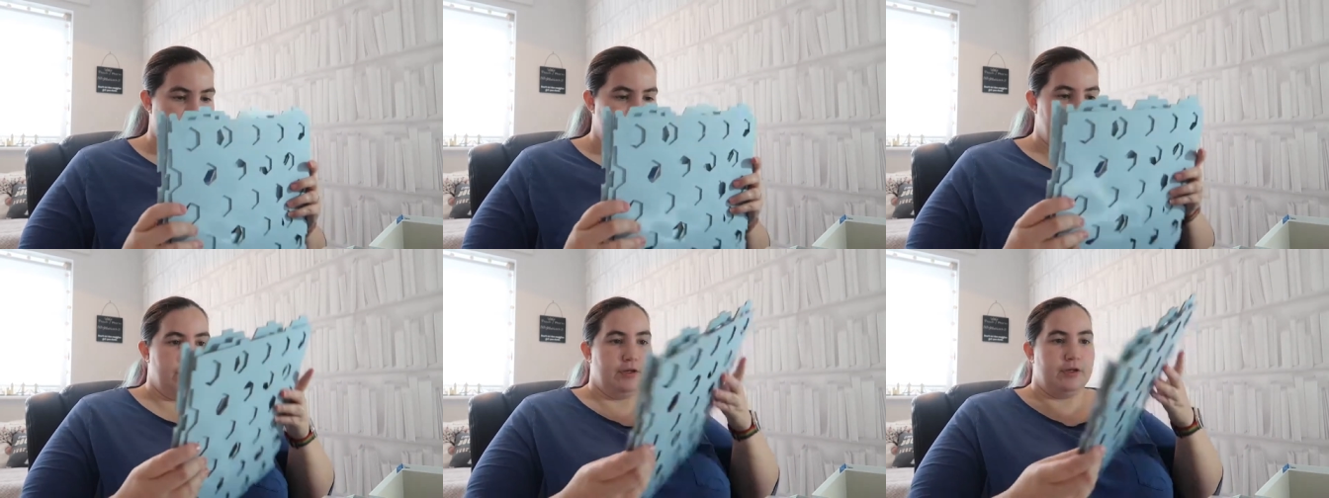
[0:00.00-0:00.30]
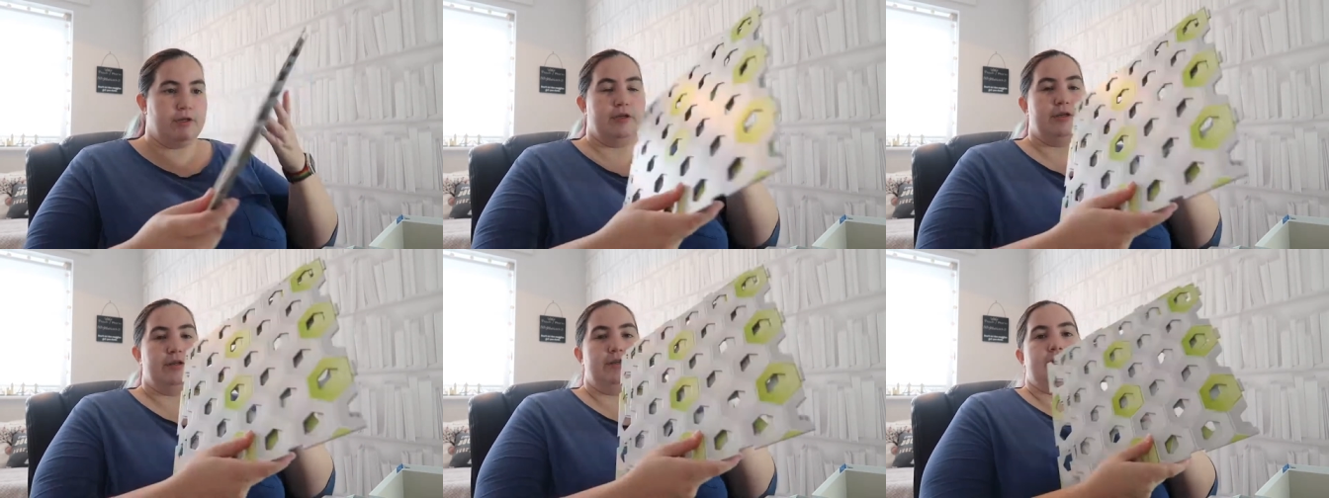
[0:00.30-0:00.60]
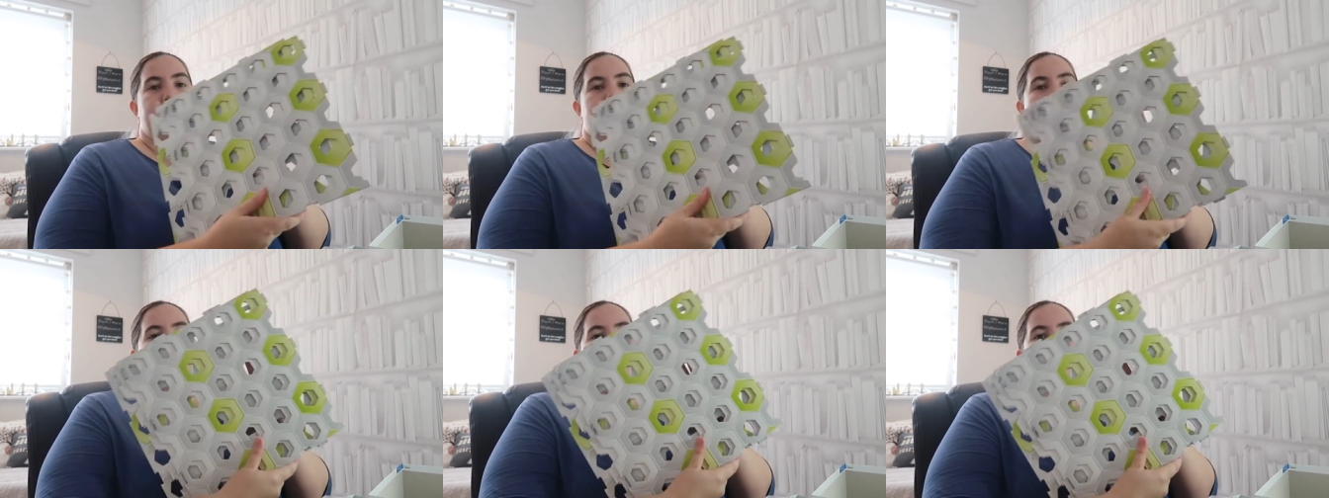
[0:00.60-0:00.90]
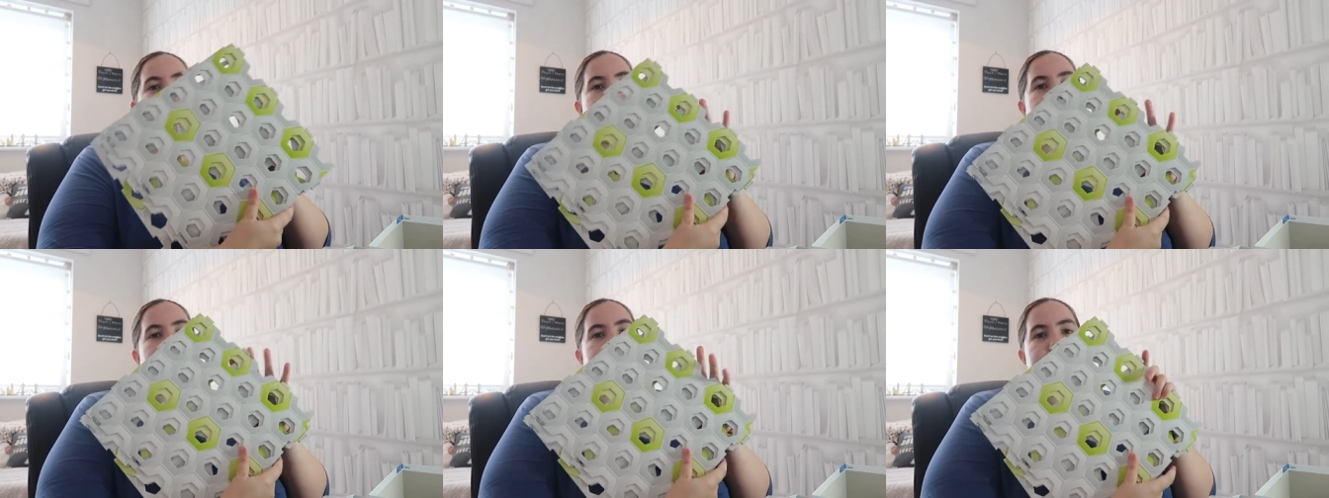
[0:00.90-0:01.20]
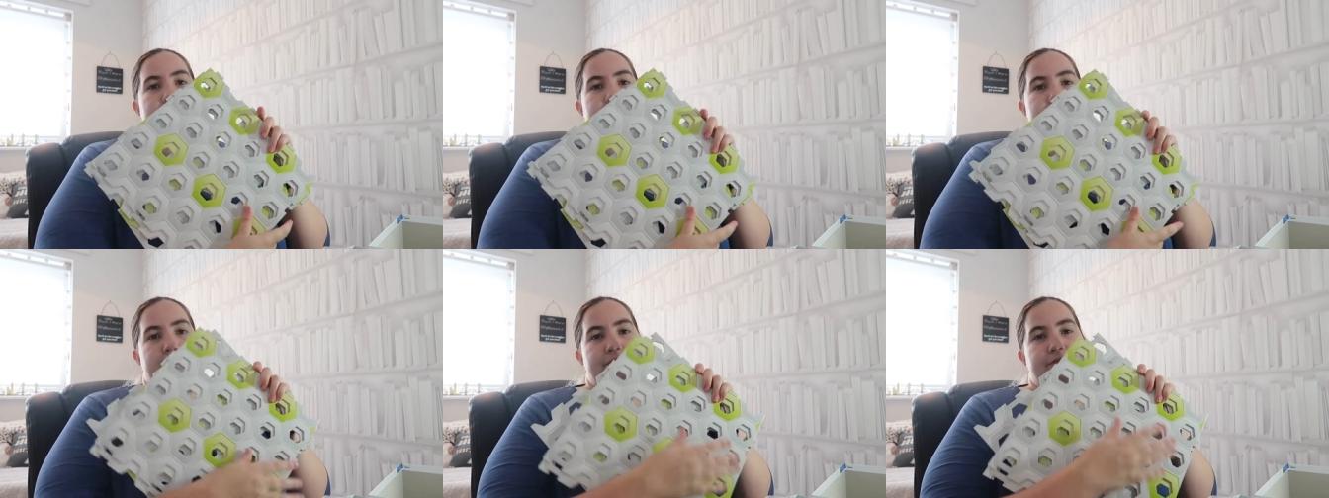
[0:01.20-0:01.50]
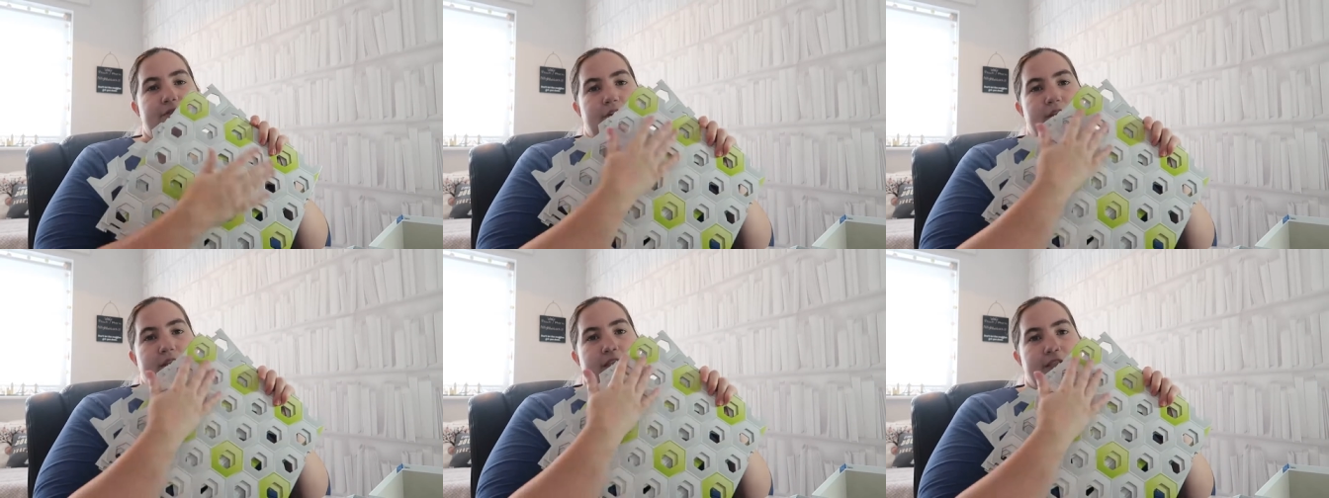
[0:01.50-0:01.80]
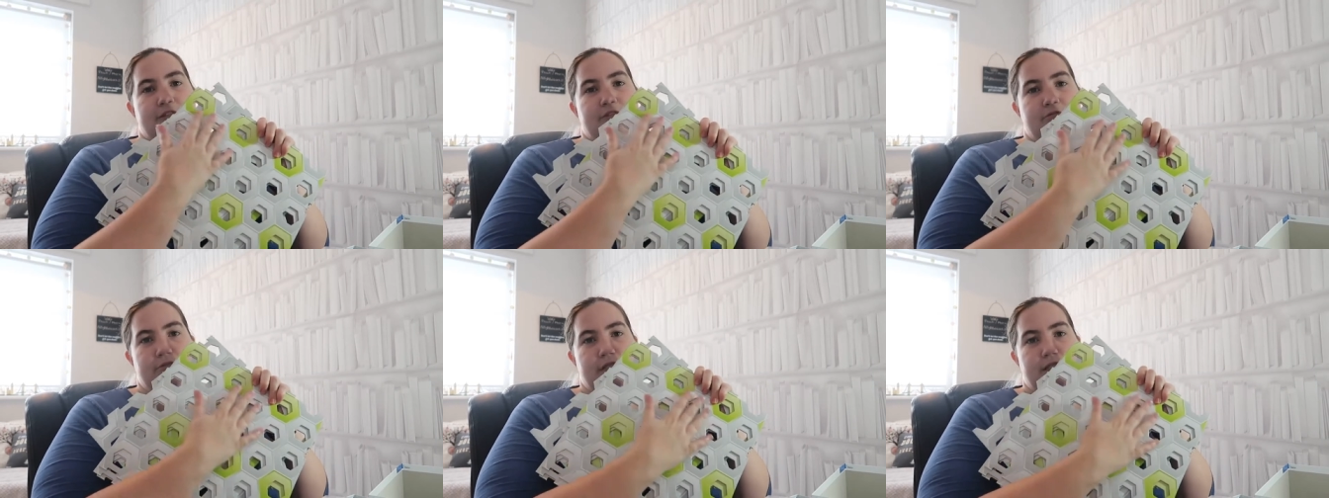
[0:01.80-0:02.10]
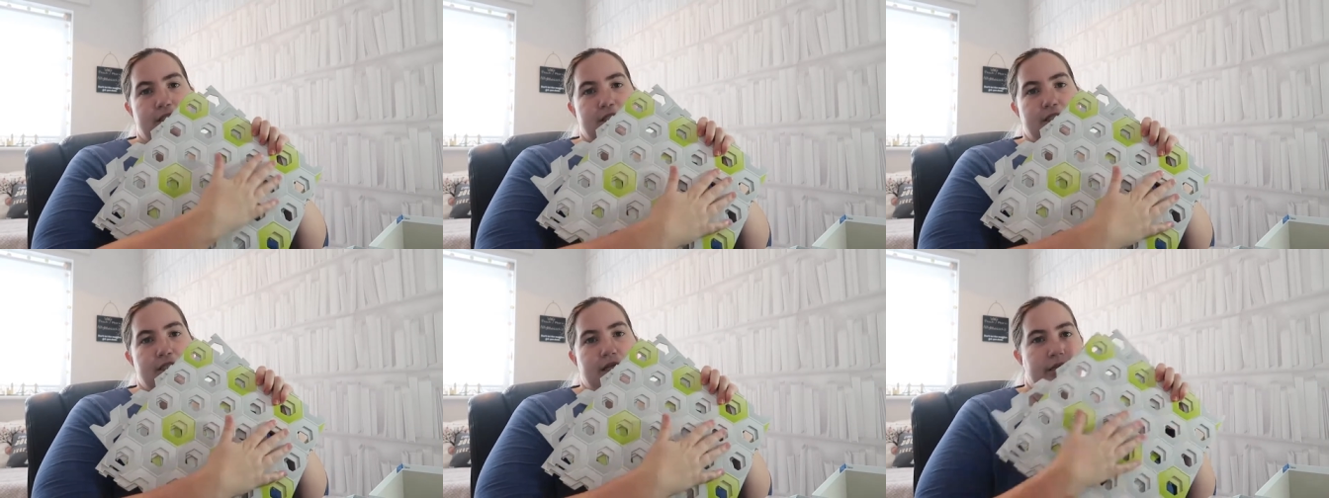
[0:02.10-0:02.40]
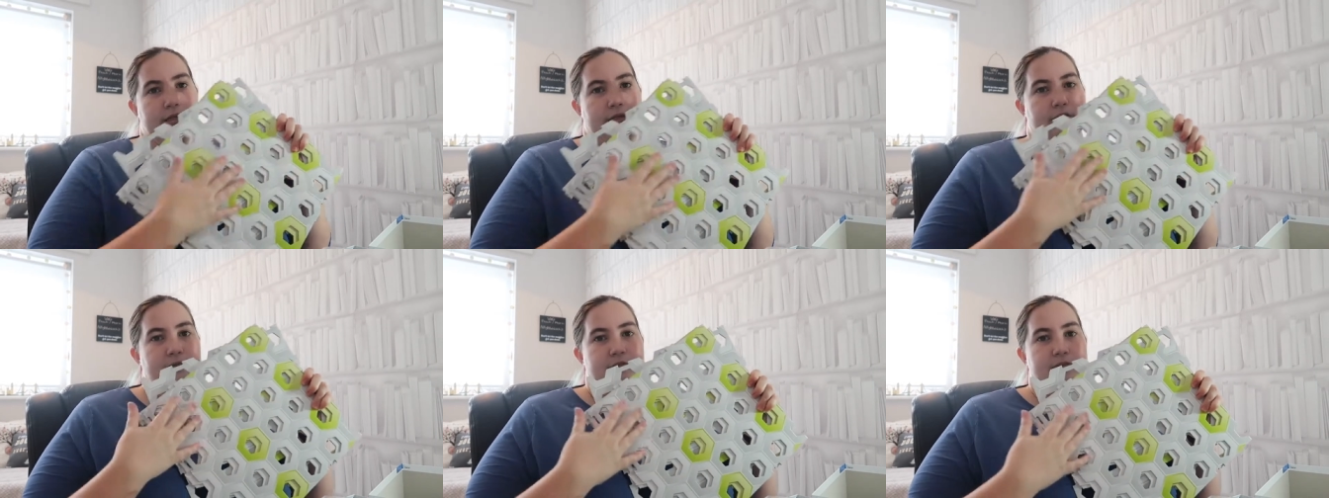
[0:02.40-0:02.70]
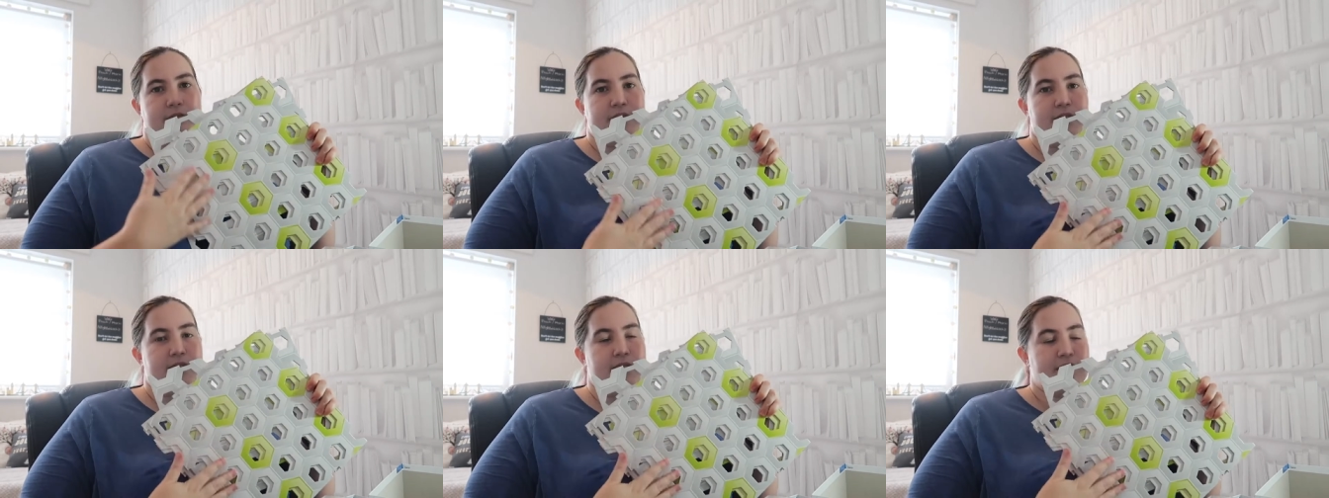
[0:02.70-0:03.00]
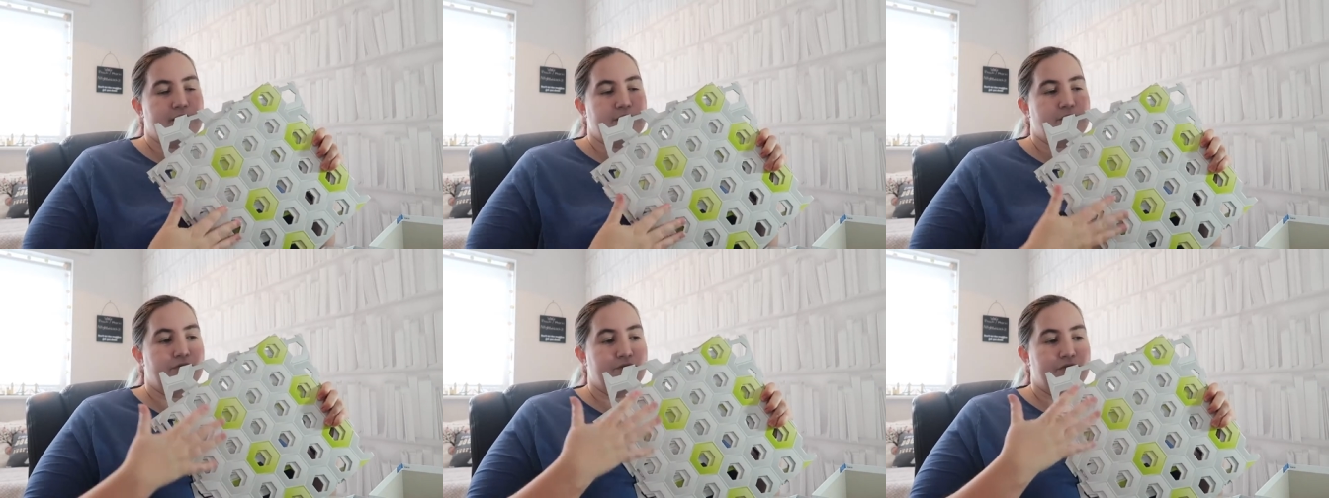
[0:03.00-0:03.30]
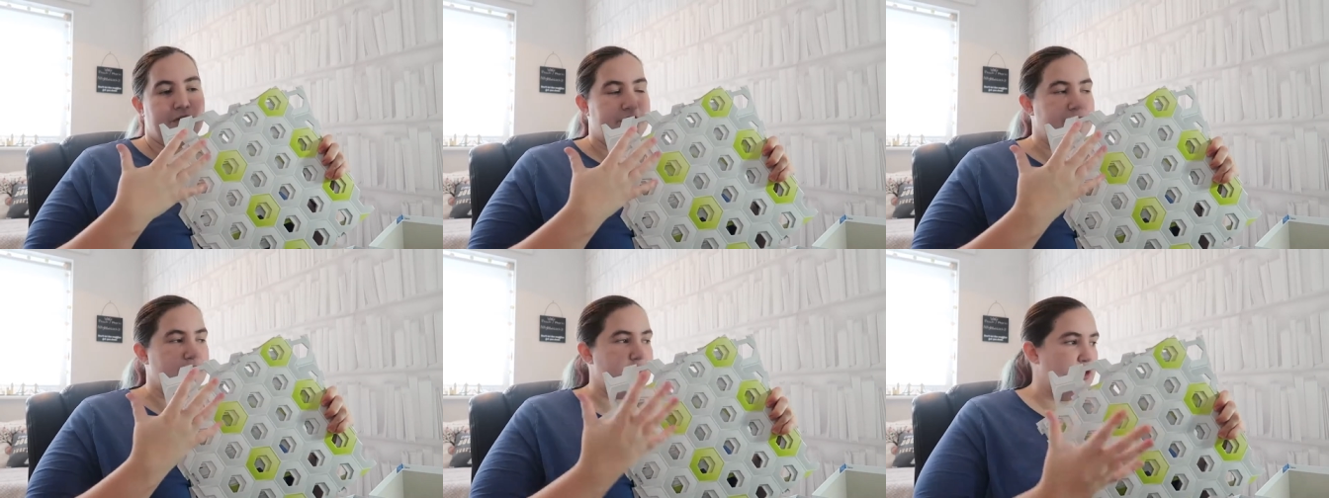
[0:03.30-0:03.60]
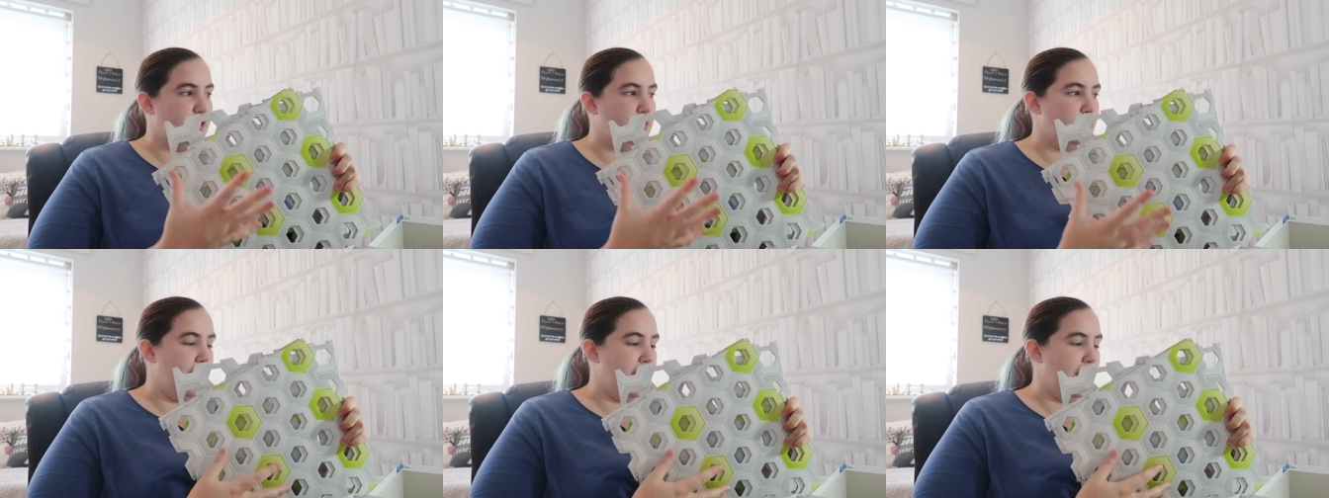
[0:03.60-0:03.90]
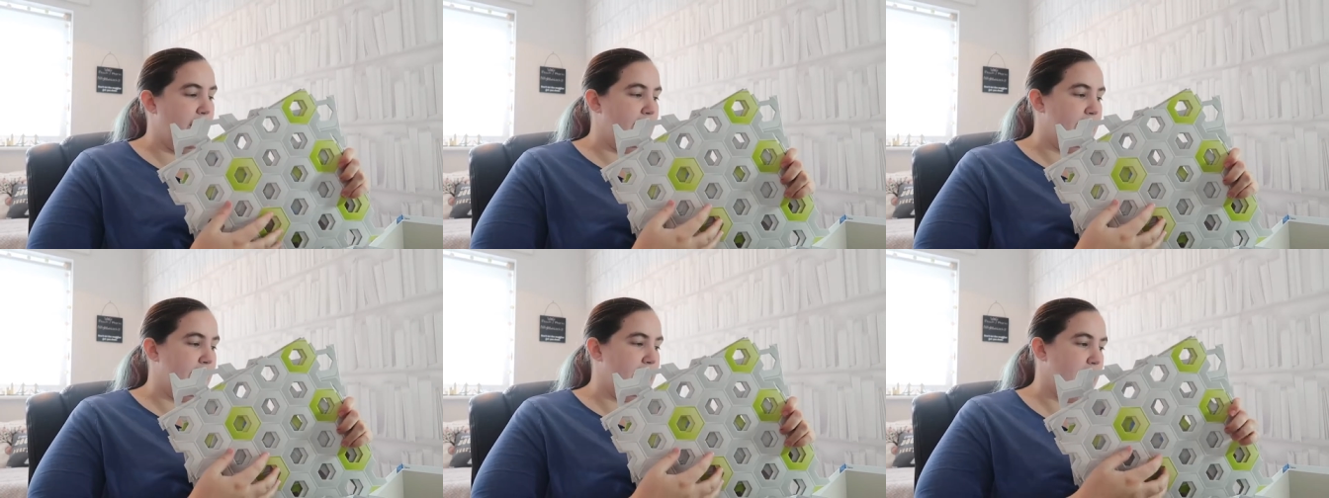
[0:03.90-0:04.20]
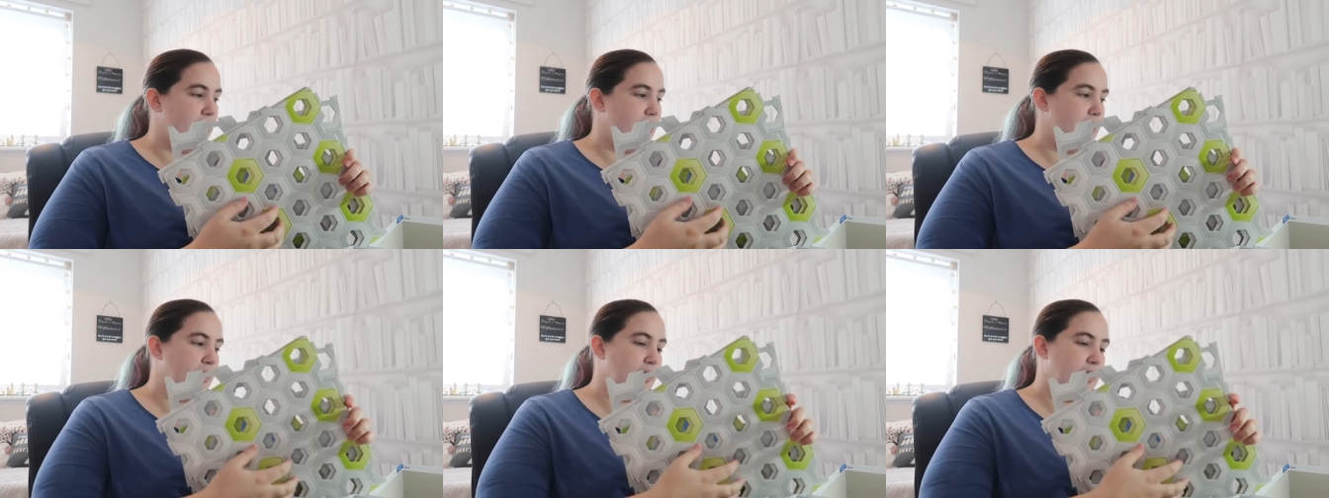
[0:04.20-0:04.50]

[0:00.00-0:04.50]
you can see that they've got these green tiles and that sort of gives you a